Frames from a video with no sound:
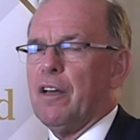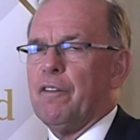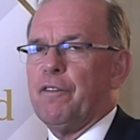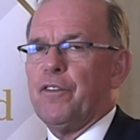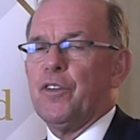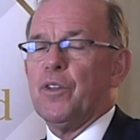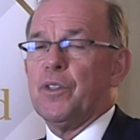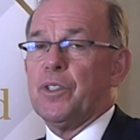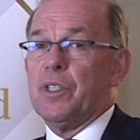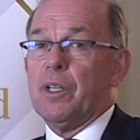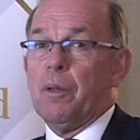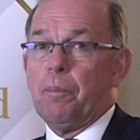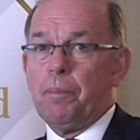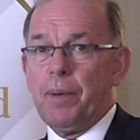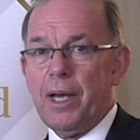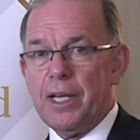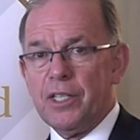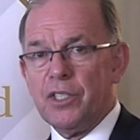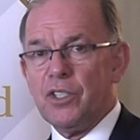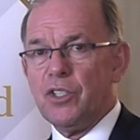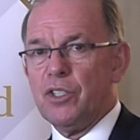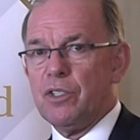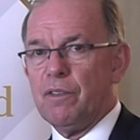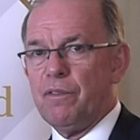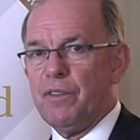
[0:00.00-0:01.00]
Fuel cell
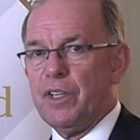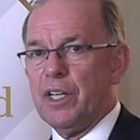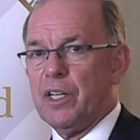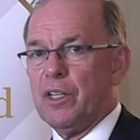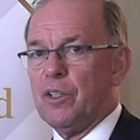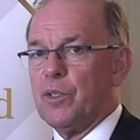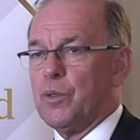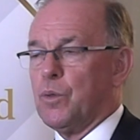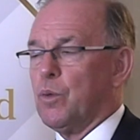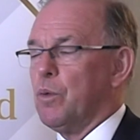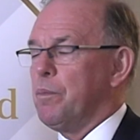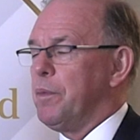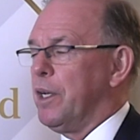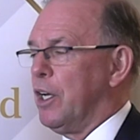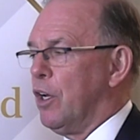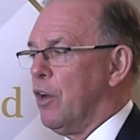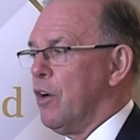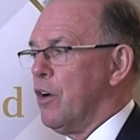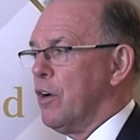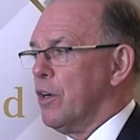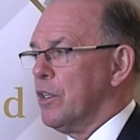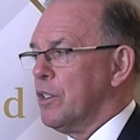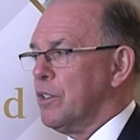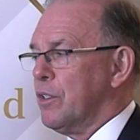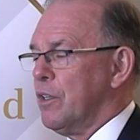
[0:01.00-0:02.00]
passenger vehicles will be
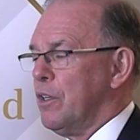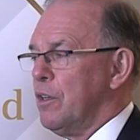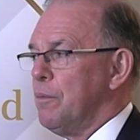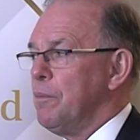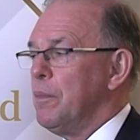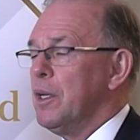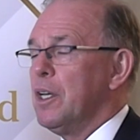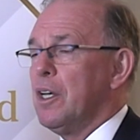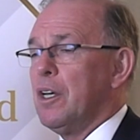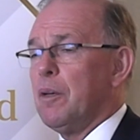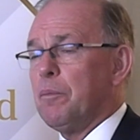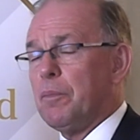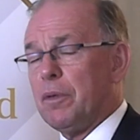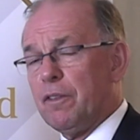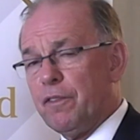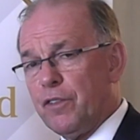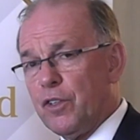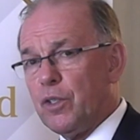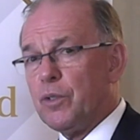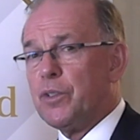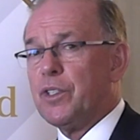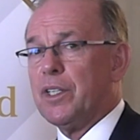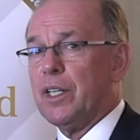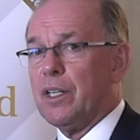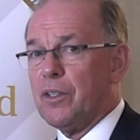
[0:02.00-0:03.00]
longer term, but
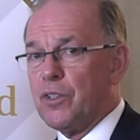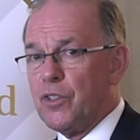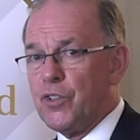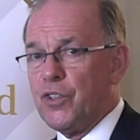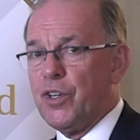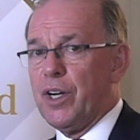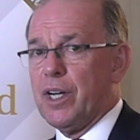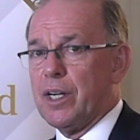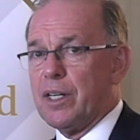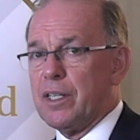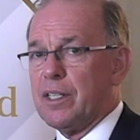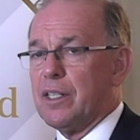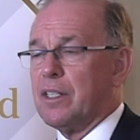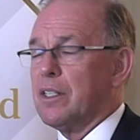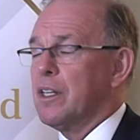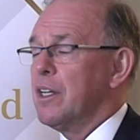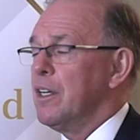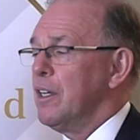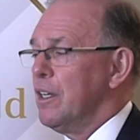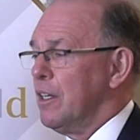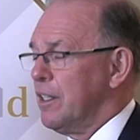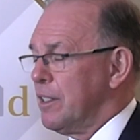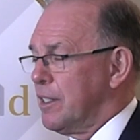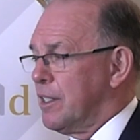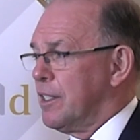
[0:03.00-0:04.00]
fuel cell trucks
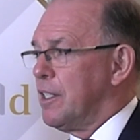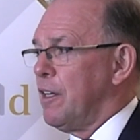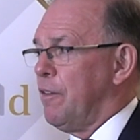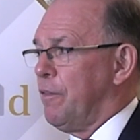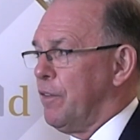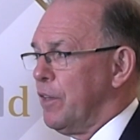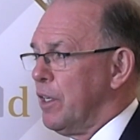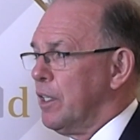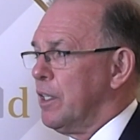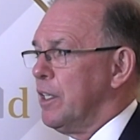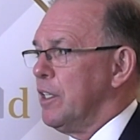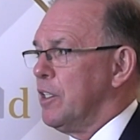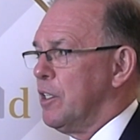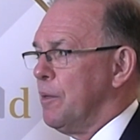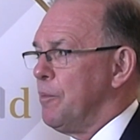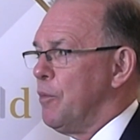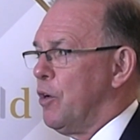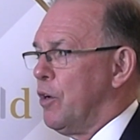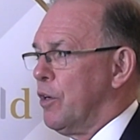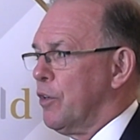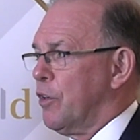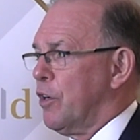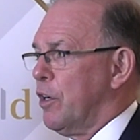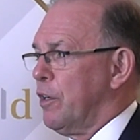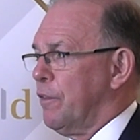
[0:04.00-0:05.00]
is definitely
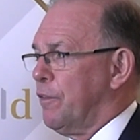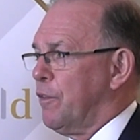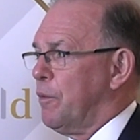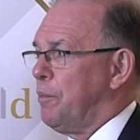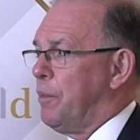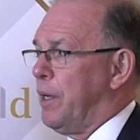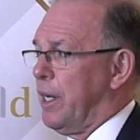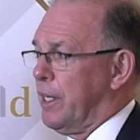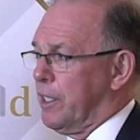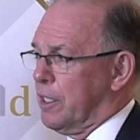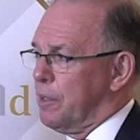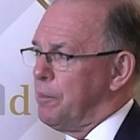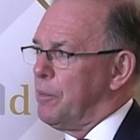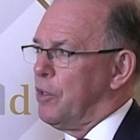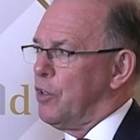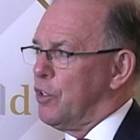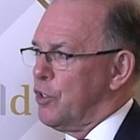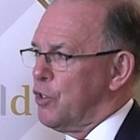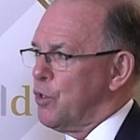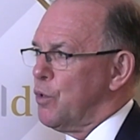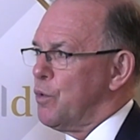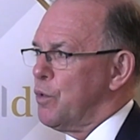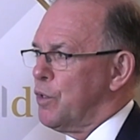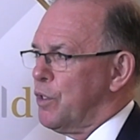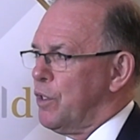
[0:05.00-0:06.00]
demand growth for platinum in the
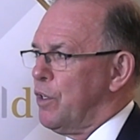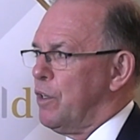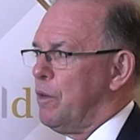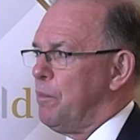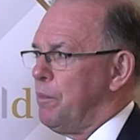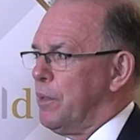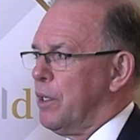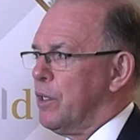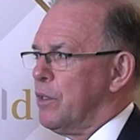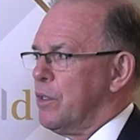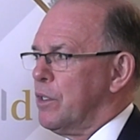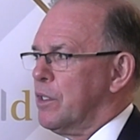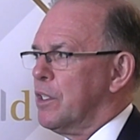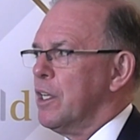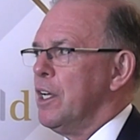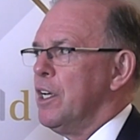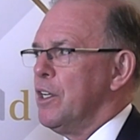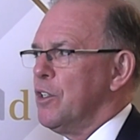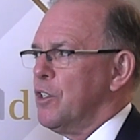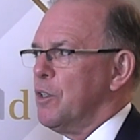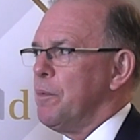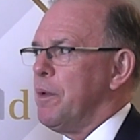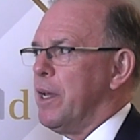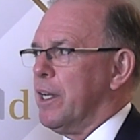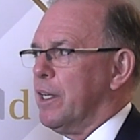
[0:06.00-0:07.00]
short term, because
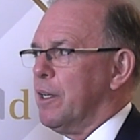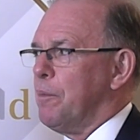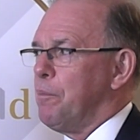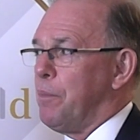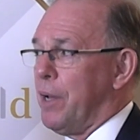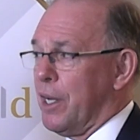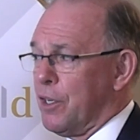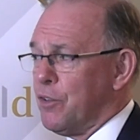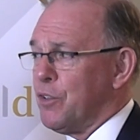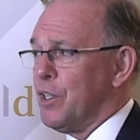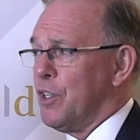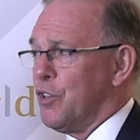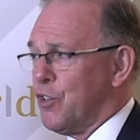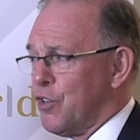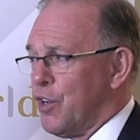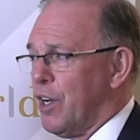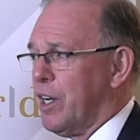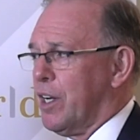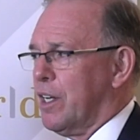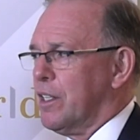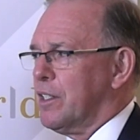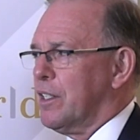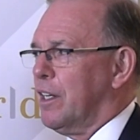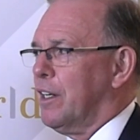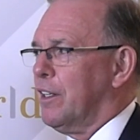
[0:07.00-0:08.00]
to make a battery
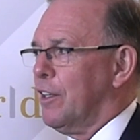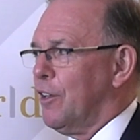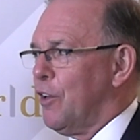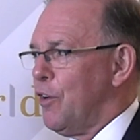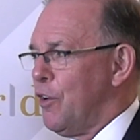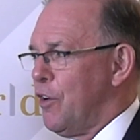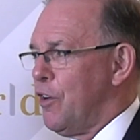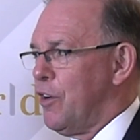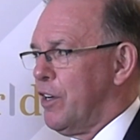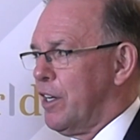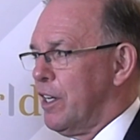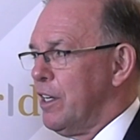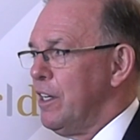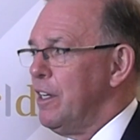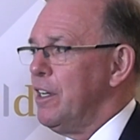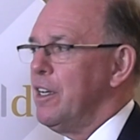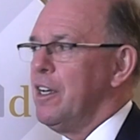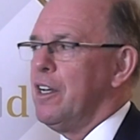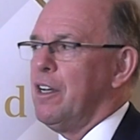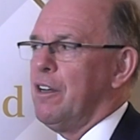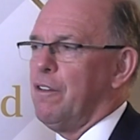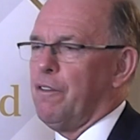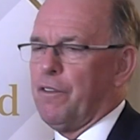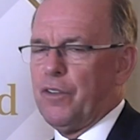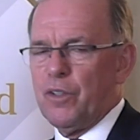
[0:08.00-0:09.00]
truck is a little harder.
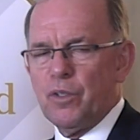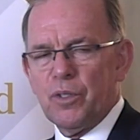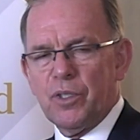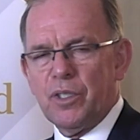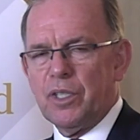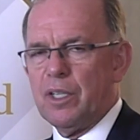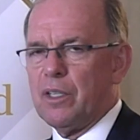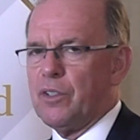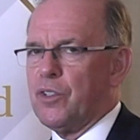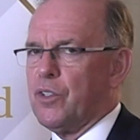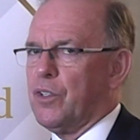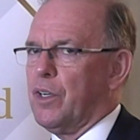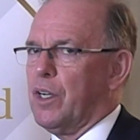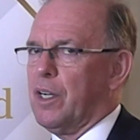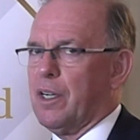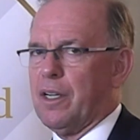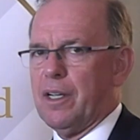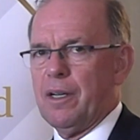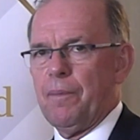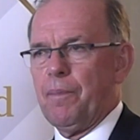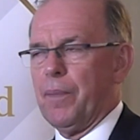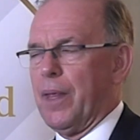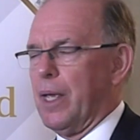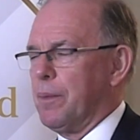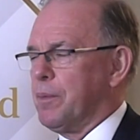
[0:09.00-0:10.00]
Fuel cell truck,
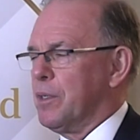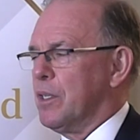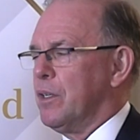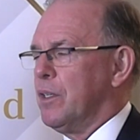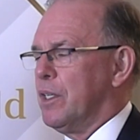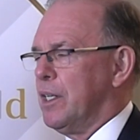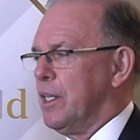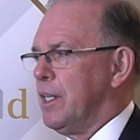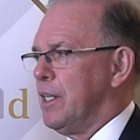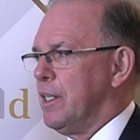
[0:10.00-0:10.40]
absolutely